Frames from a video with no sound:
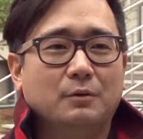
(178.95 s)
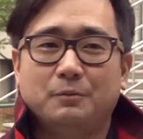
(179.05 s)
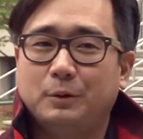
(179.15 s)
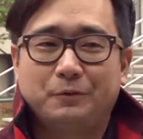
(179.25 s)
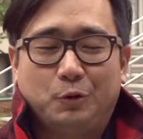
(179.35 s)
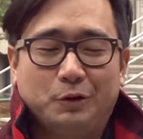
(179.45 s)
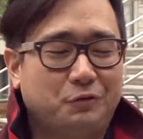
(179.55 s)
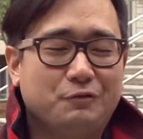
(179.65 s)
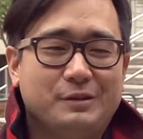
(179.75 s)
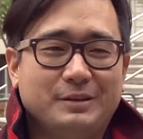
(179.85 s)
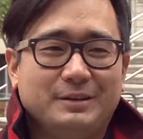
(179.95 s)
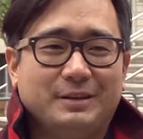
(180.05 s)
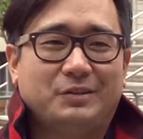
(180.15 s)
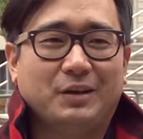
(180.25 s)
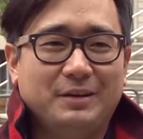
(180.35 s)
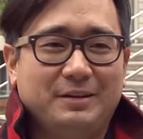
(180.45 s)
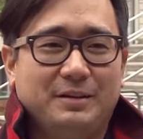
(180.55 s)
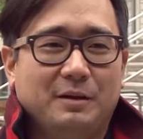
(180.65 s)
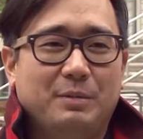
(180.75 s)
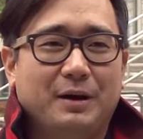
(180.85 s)
We are of course really excited
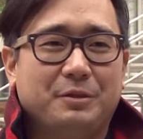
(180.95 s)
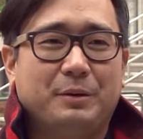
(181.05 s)
about the